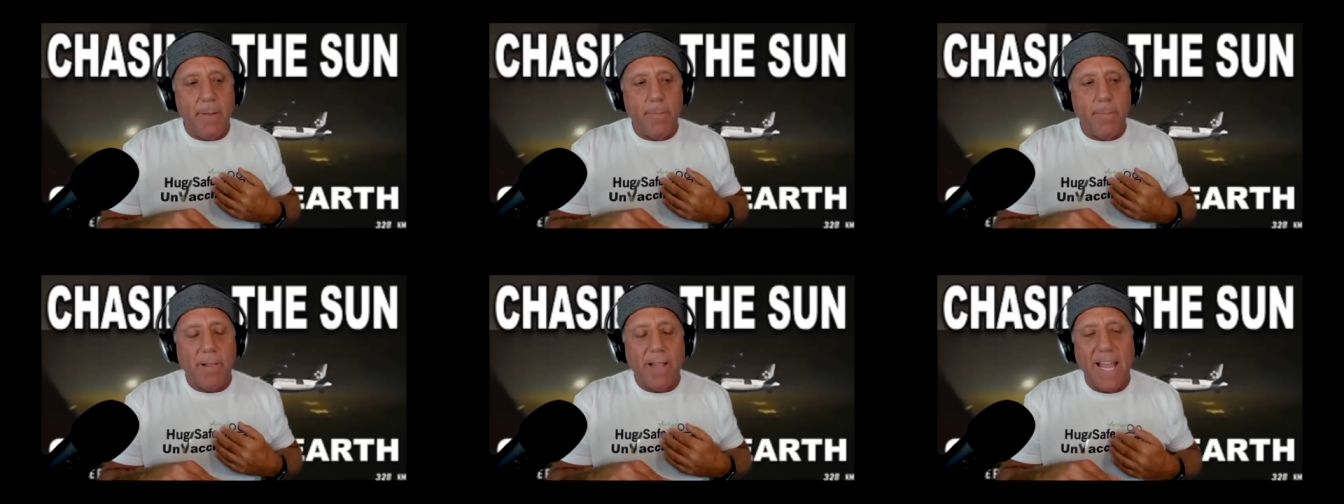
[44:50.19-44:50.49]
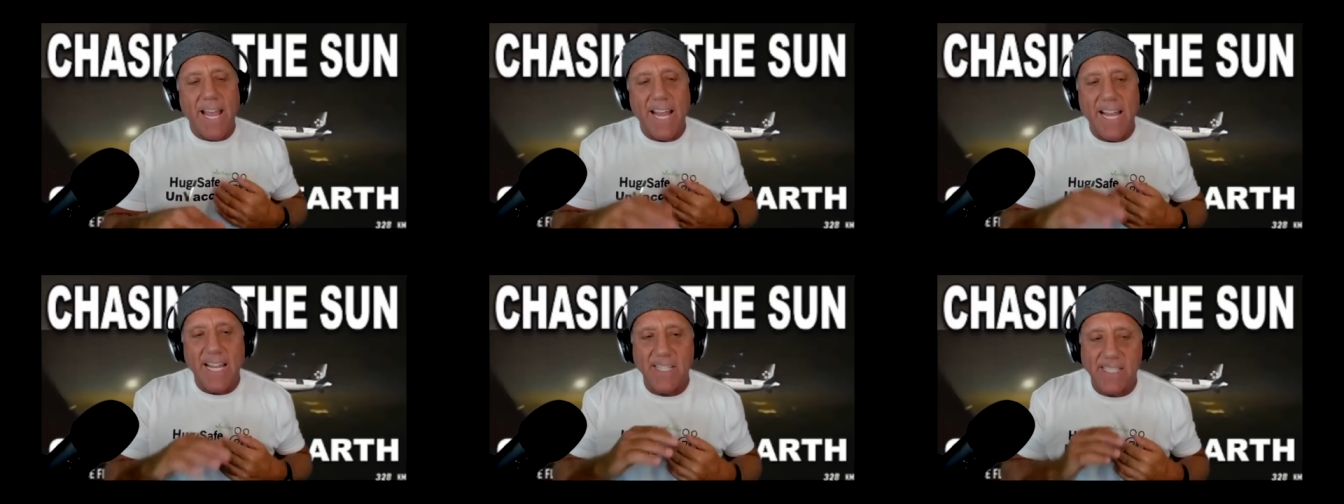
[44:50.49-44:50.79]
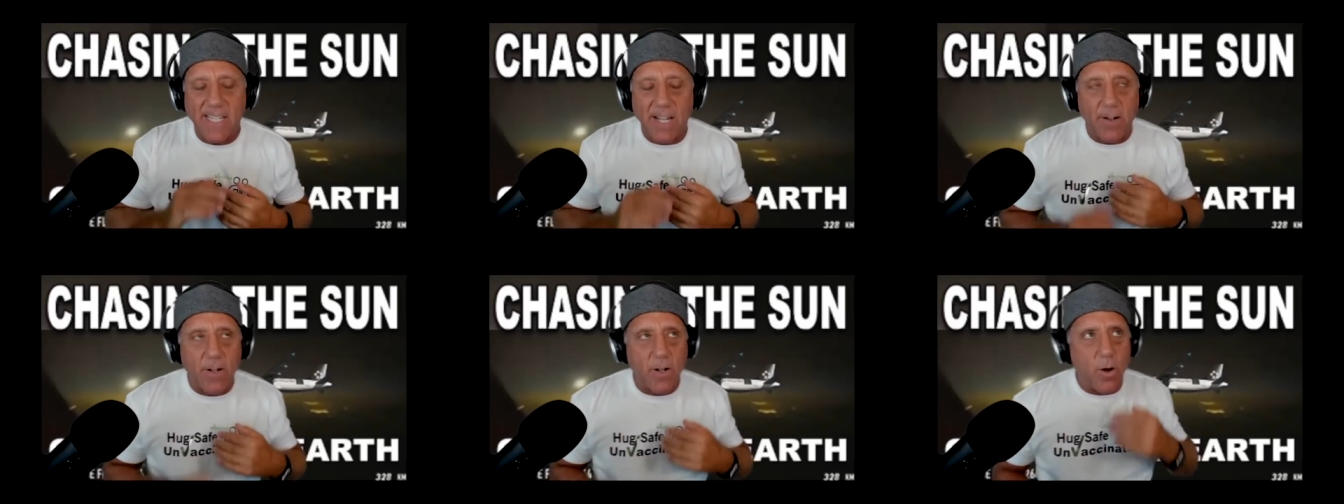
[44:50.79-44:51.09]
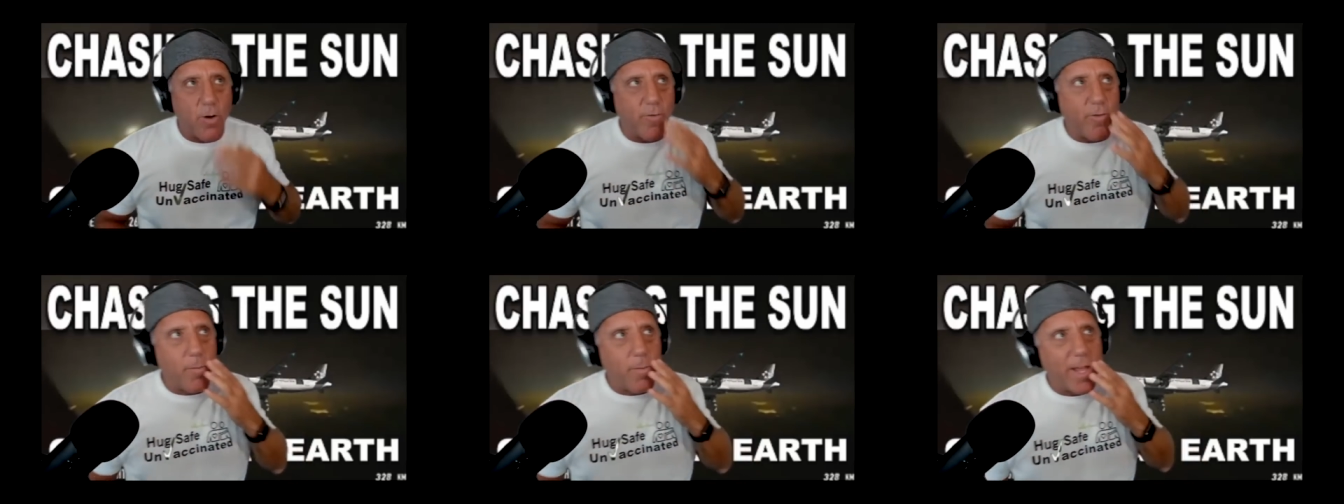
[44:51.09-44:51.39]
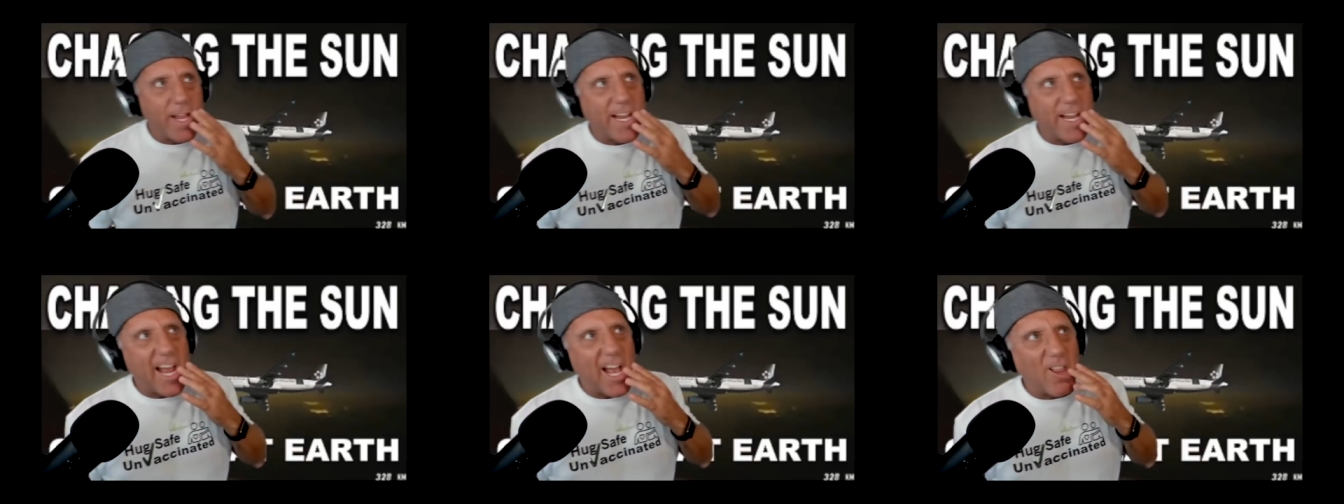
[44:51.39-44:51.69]
planes that go from
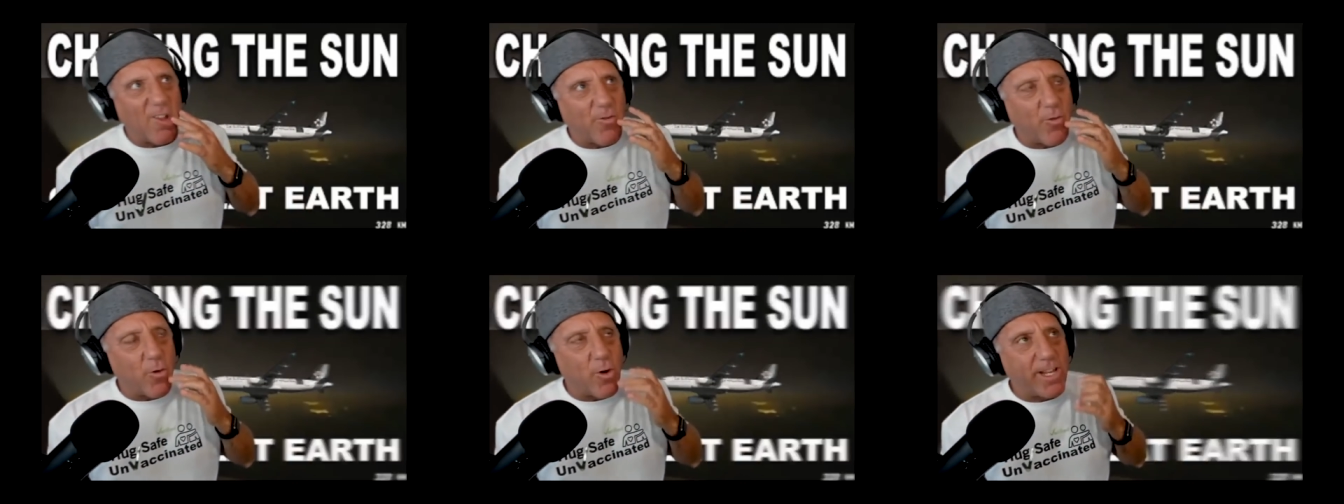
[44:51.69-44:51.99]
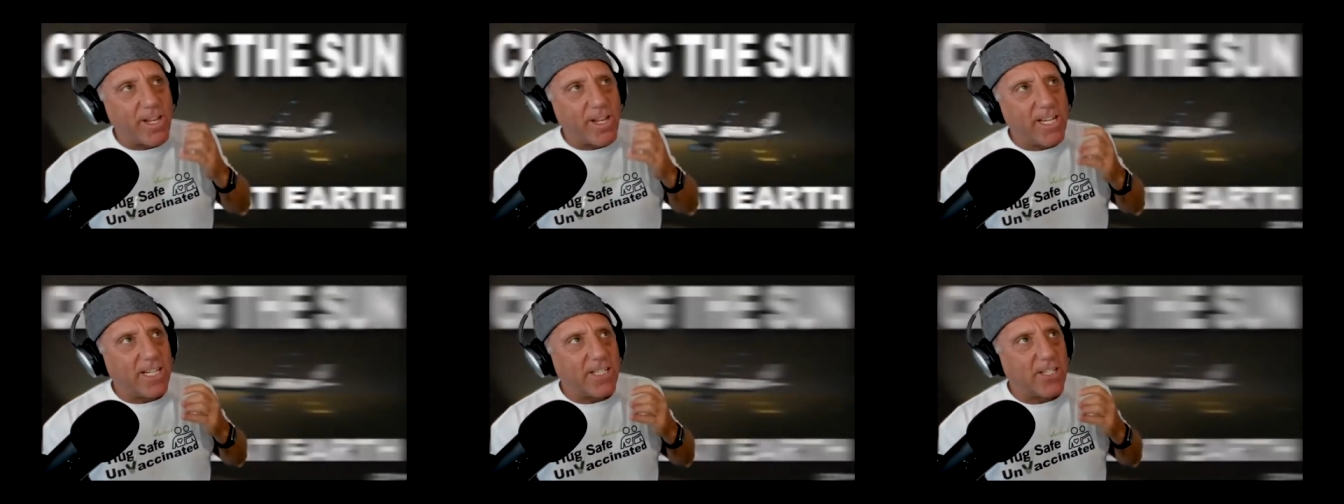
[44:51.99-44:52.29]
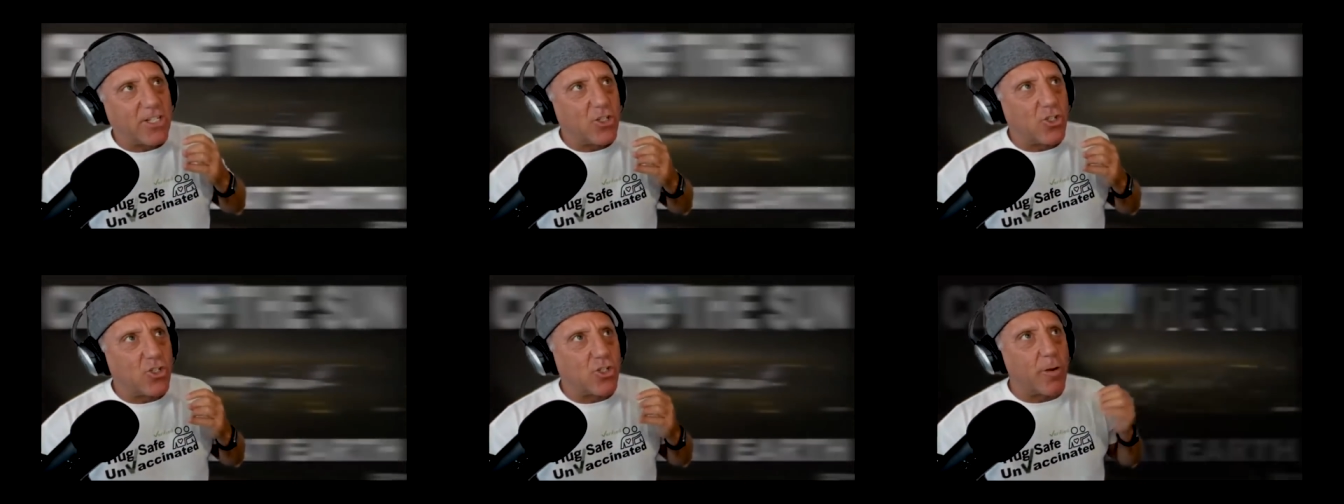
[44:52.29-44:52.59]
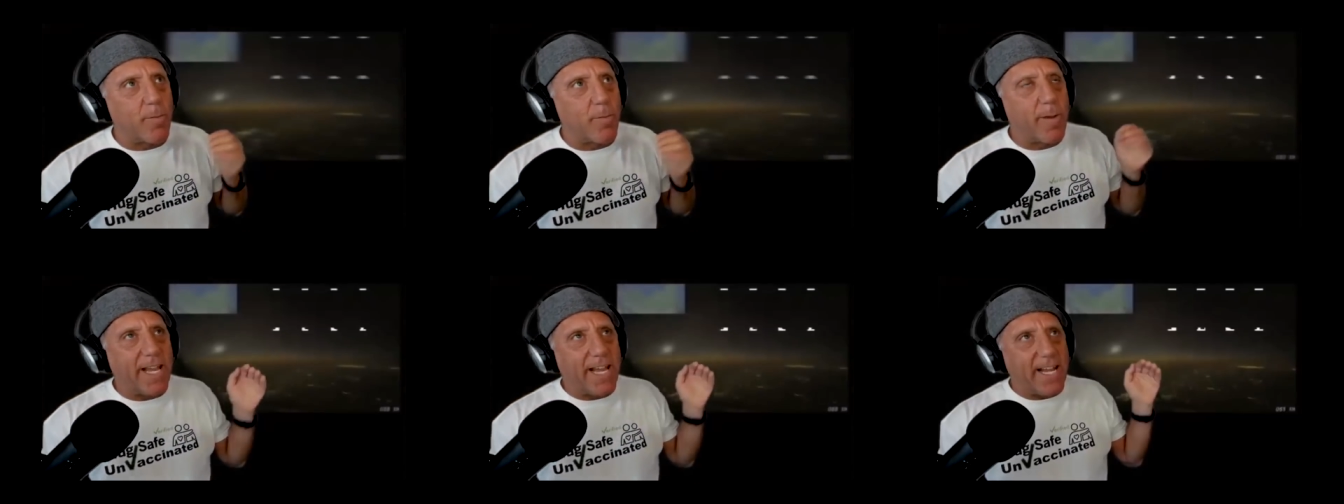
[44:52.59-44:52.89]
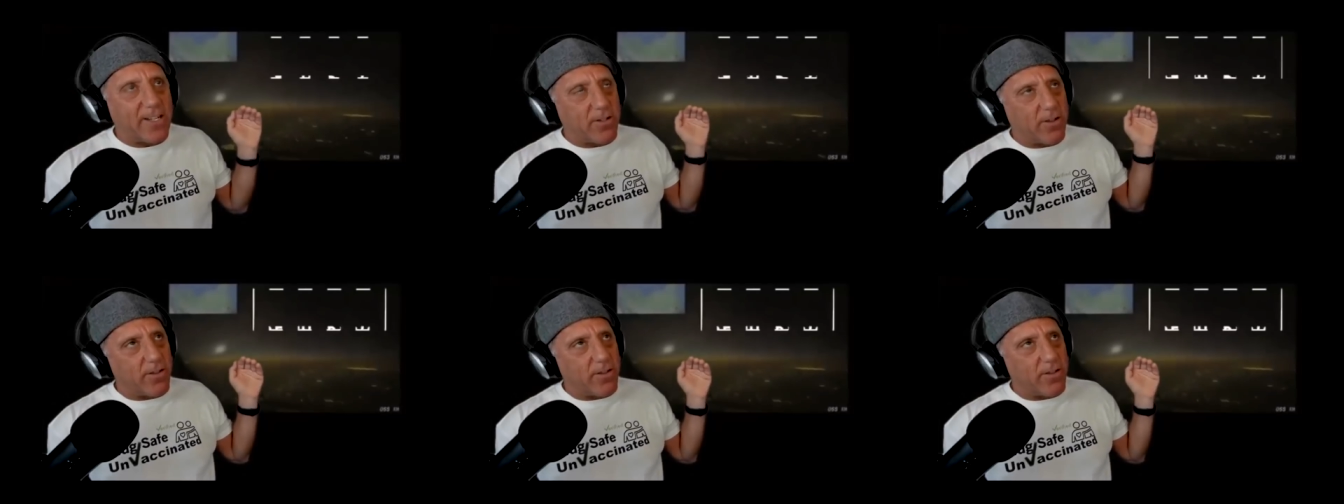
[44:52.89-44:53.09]
like California to Germany,